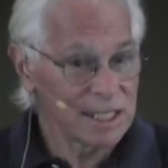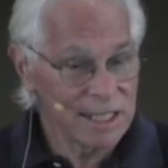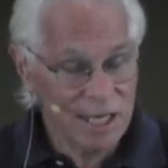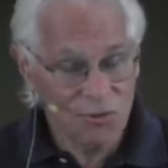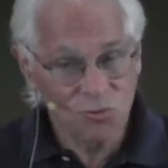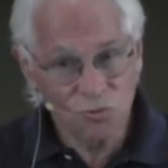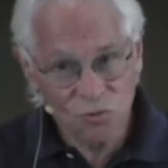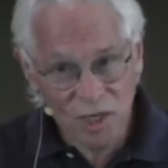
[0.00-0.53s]

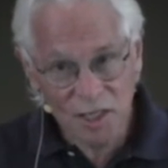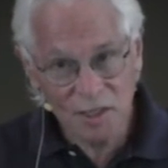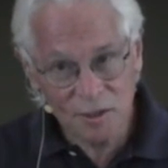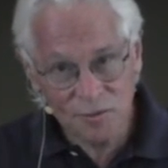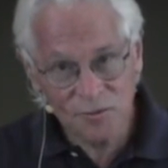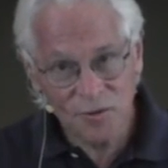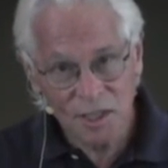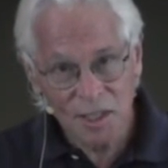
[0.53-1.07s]
get rid
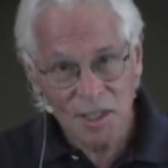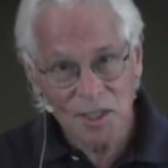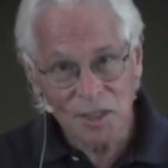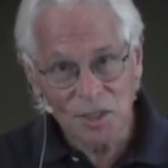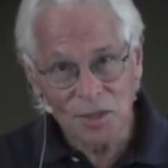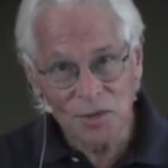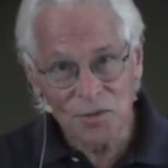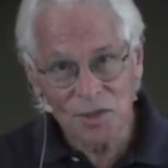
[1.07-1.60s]
of
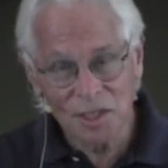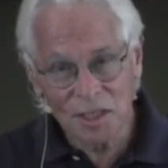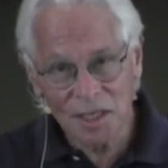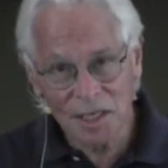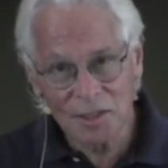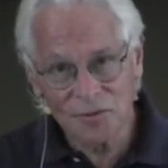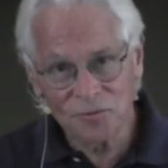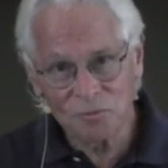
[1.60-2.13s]
the
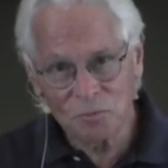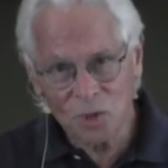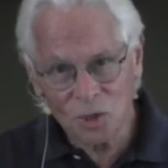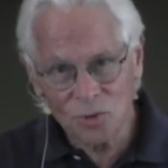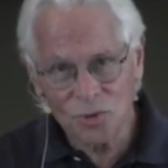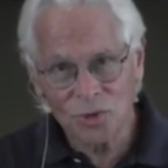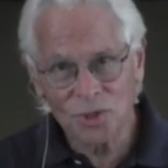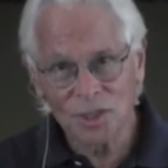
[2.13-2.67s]
kind of
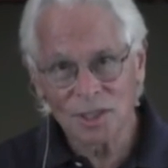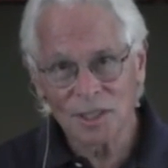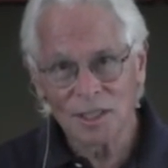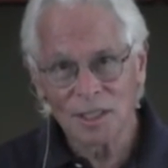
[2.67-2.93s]
most